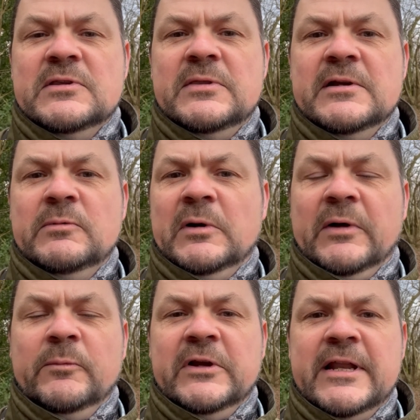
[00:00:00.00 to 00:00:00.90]

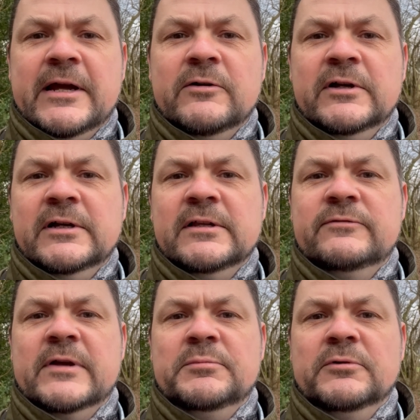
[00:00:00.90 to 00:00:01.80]
we're now early
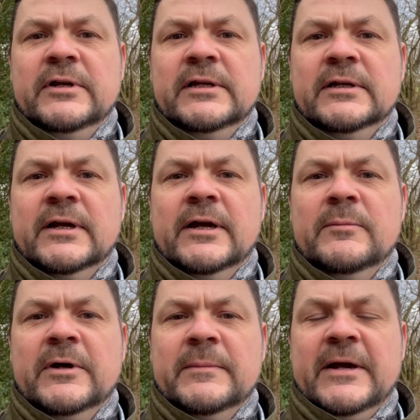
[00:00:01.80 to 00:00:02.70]
February,
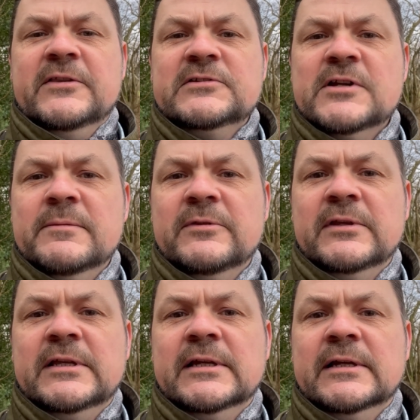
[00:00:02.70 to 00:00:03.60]
and about this time of the
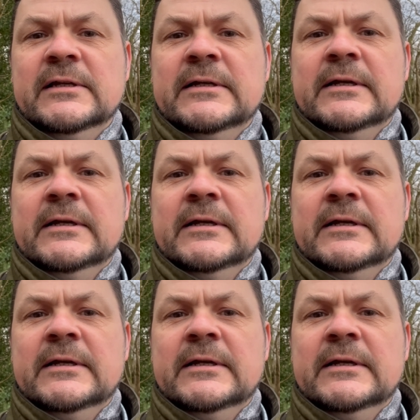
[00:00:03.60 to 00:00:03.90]
year,